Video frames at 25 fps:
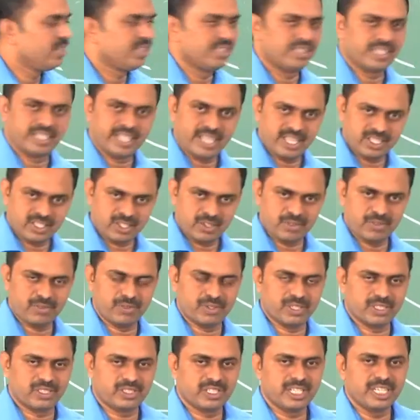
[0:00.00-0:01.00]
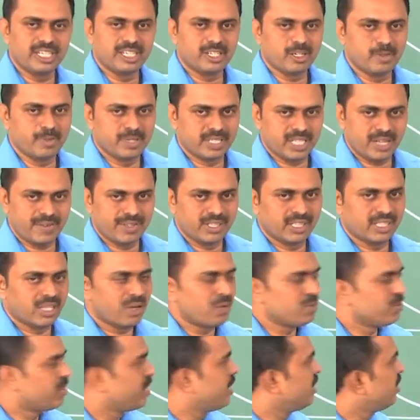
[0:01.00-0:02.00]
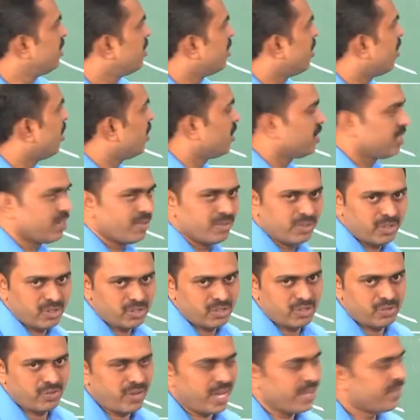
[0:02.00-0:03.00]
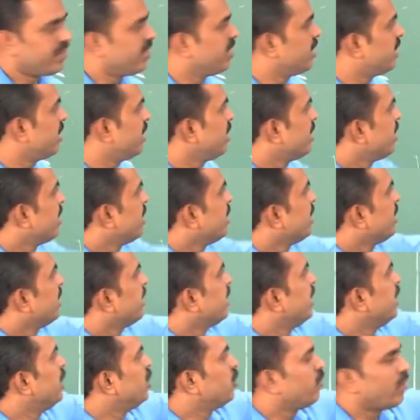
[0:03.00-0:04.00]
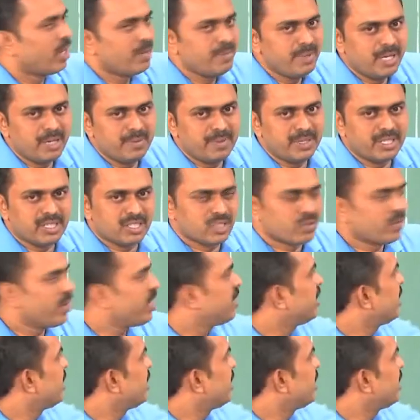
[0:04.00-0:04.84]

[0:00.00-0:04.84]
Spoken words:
in the case of steel it will be 7000 or 7500 into 1 millimeter square,